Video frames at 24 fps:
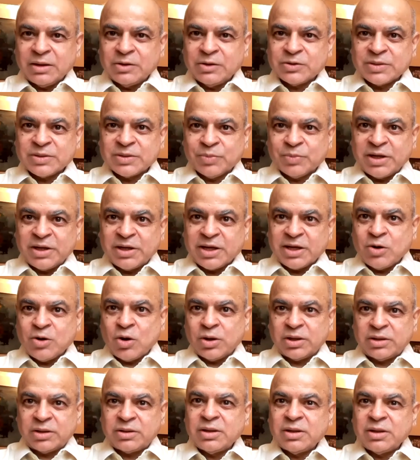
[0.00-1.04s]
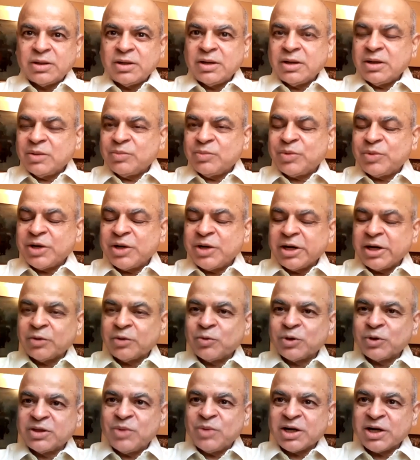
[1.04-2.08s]
You simply cannot predict
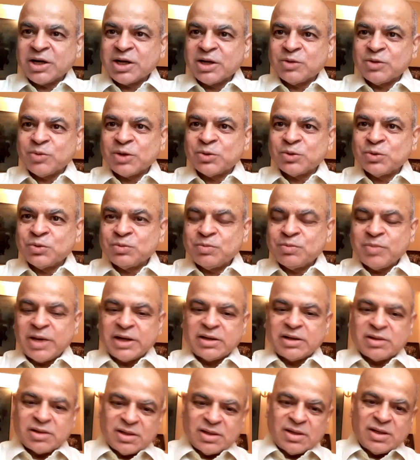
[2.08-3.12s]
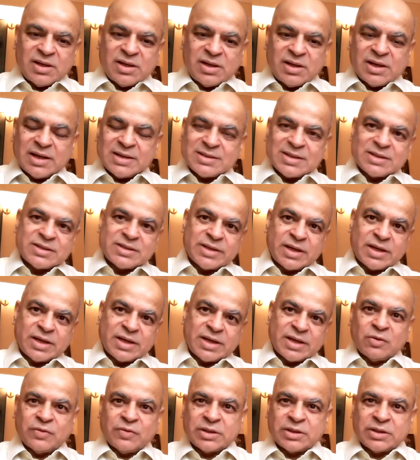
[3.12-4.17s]
what the market will do. But as I said,
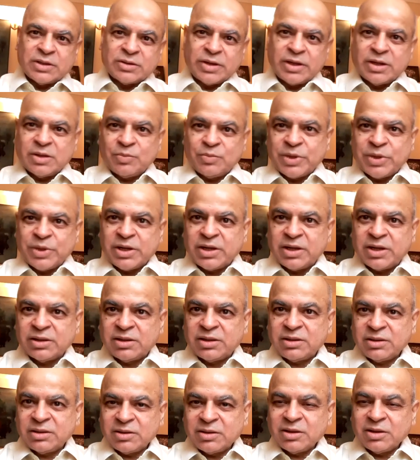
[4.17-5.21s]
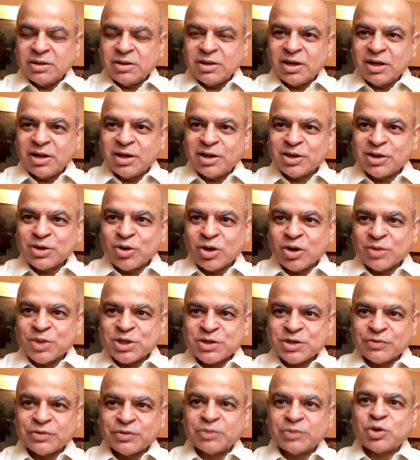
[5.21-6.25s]
over a 3-year period, not much
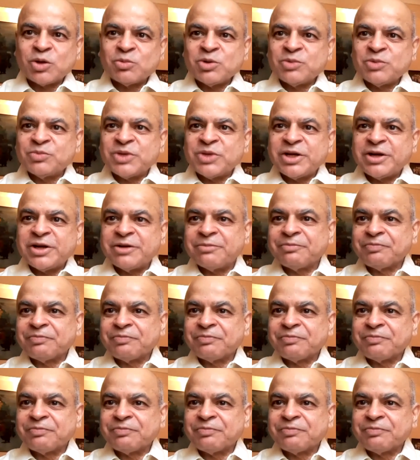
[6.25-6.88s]
of a problem there.